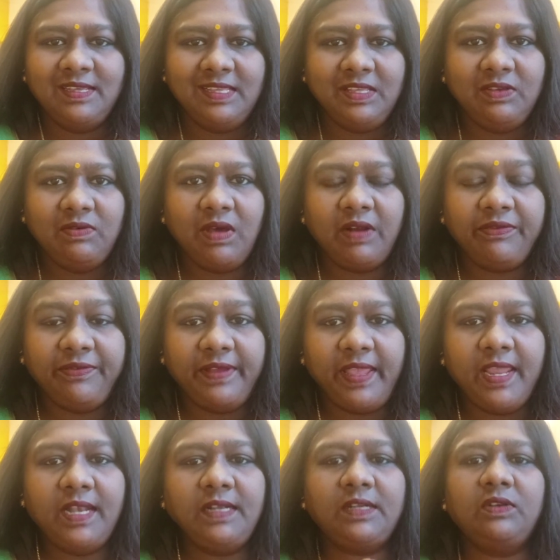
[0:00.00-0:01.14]
You are
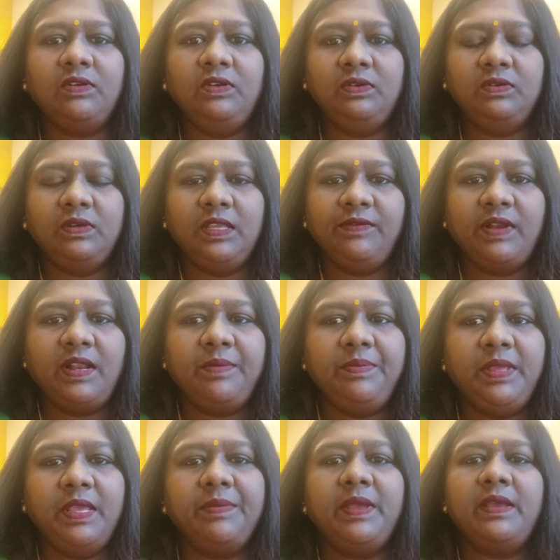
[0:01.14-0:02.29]
failed to do even a
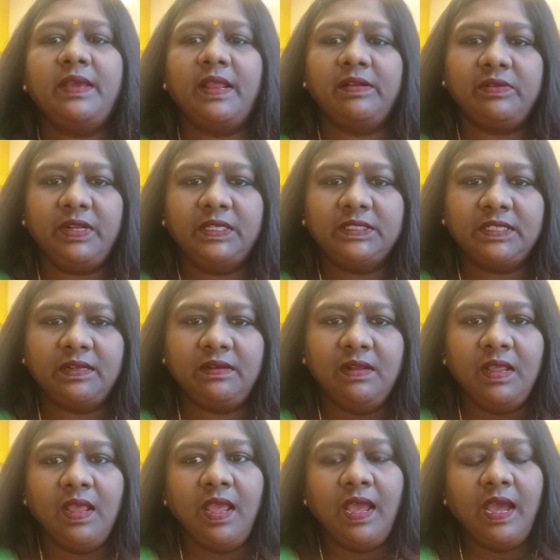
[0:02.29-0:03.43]
BMI calculation.
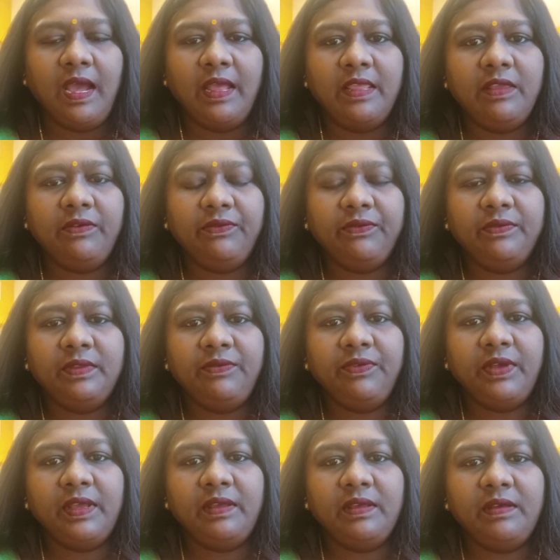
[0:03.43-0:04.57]
If
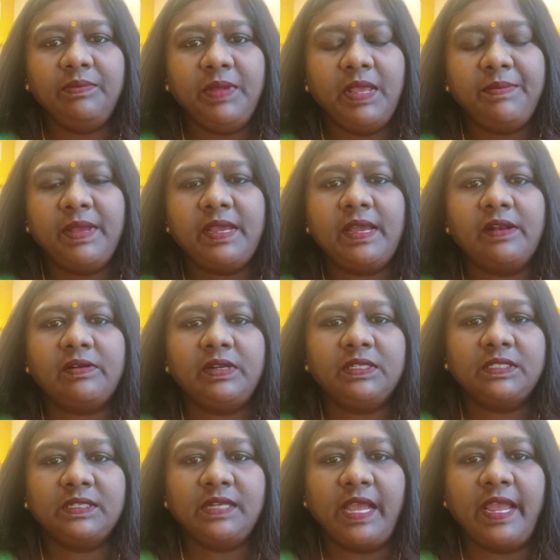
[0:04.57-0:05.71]
a BMI
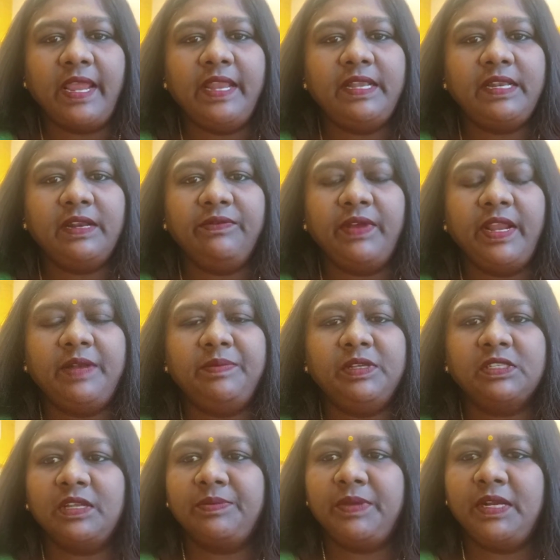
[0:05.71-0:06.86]
calculation, height and weight
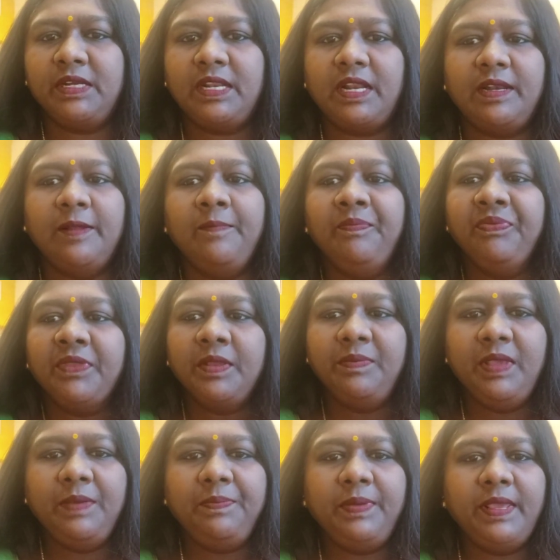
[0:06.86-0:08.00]
measurement and
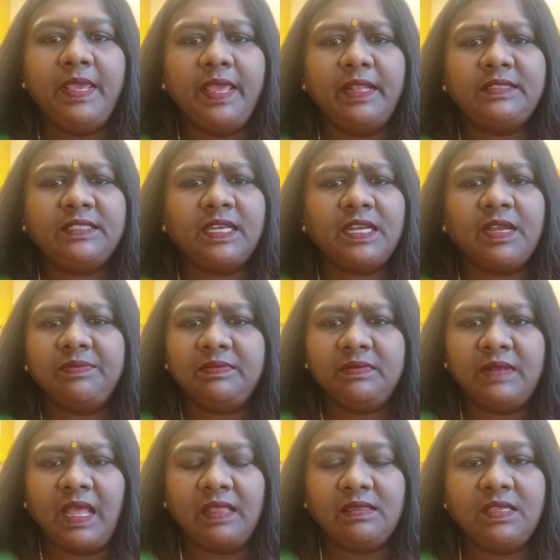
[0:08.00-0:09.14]
BP, health
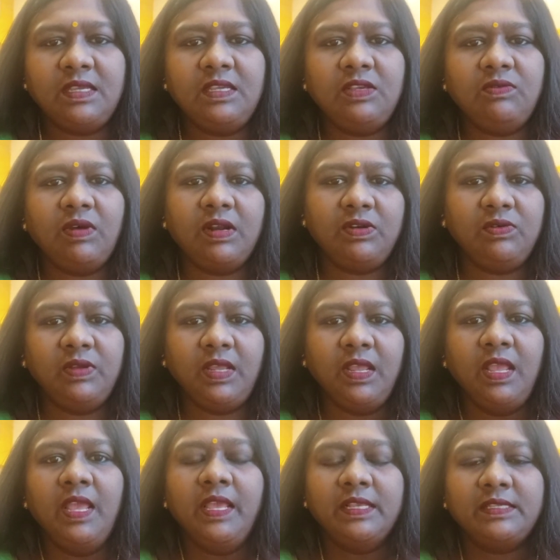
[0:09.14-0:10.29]
checkup, nothing you are doing,
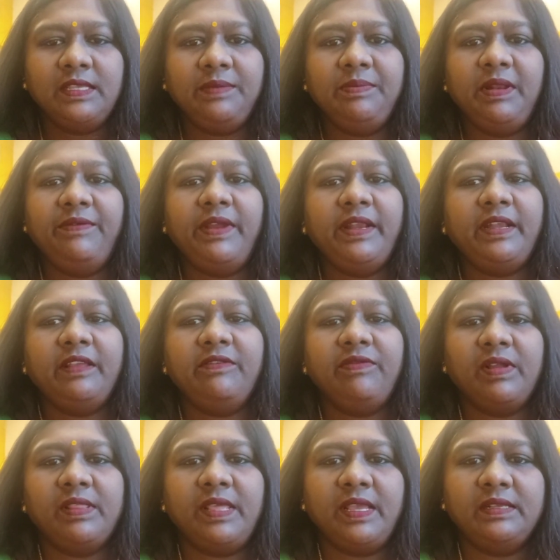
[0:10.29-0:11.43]
simply waiting
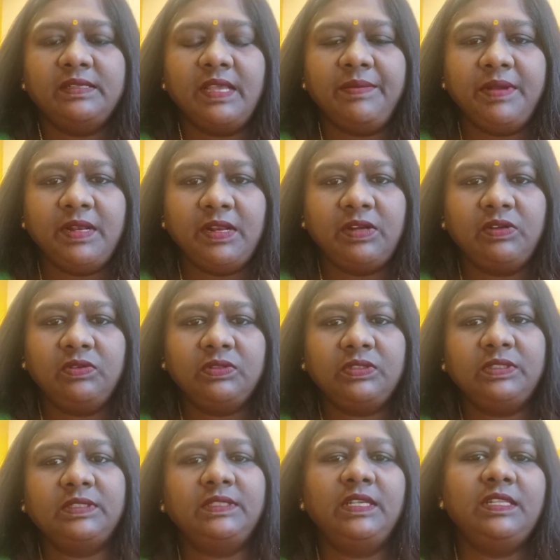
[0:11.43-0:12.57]
for the examiner to
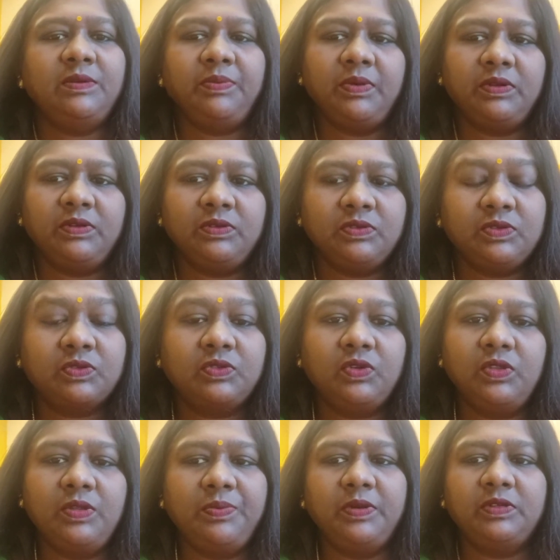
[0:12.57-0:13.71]
see the
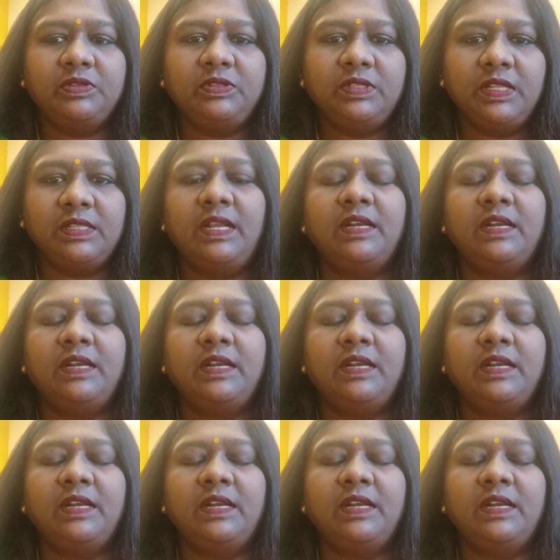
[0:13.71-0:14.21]
show the procedure.